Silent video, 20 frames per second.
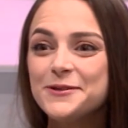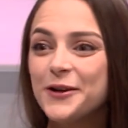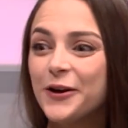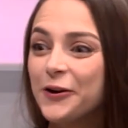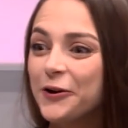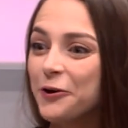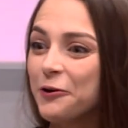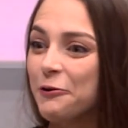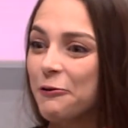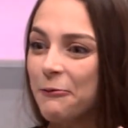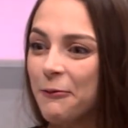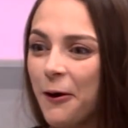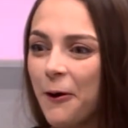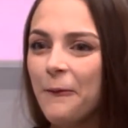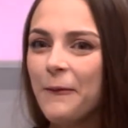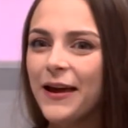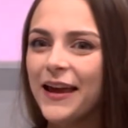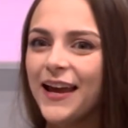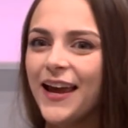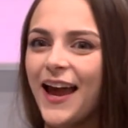on
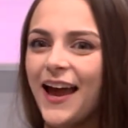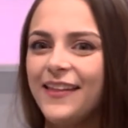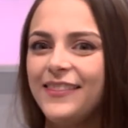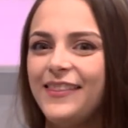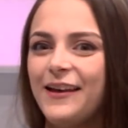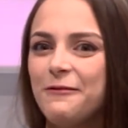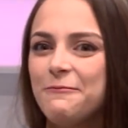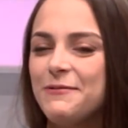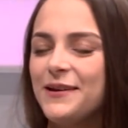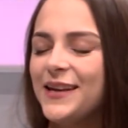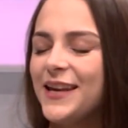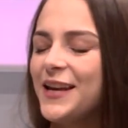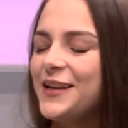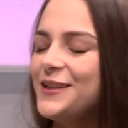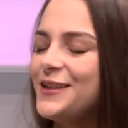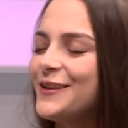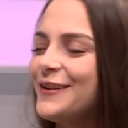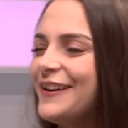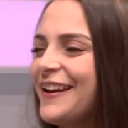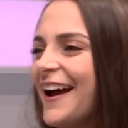growing and that we can
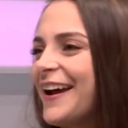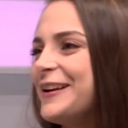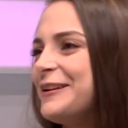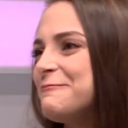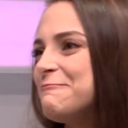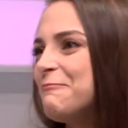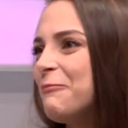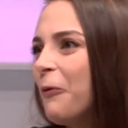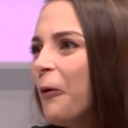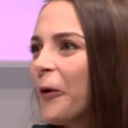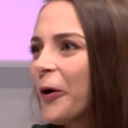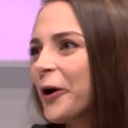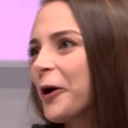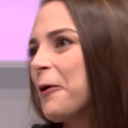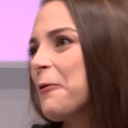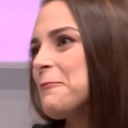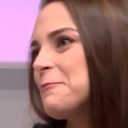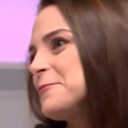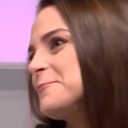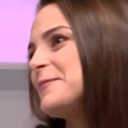unite more
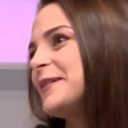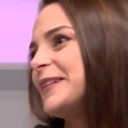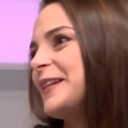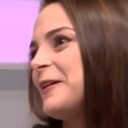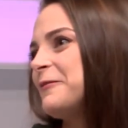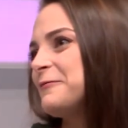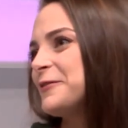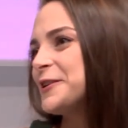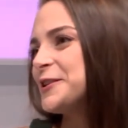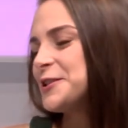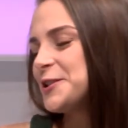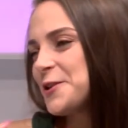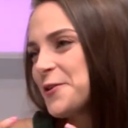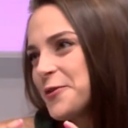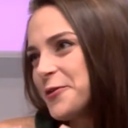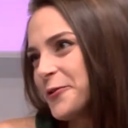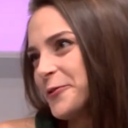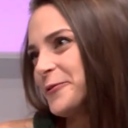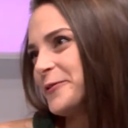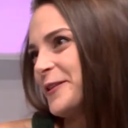Aruba lovers
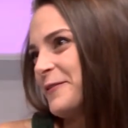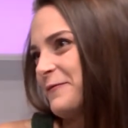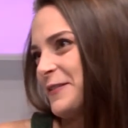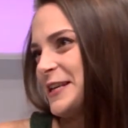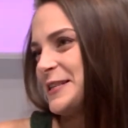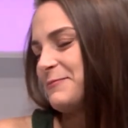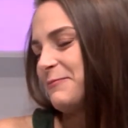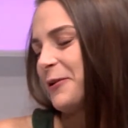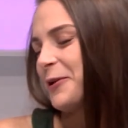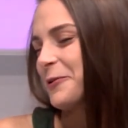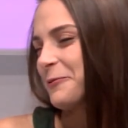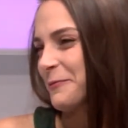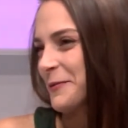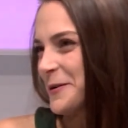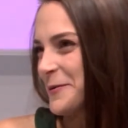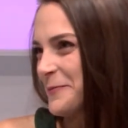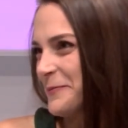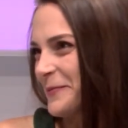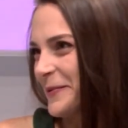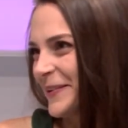through the Facebook group.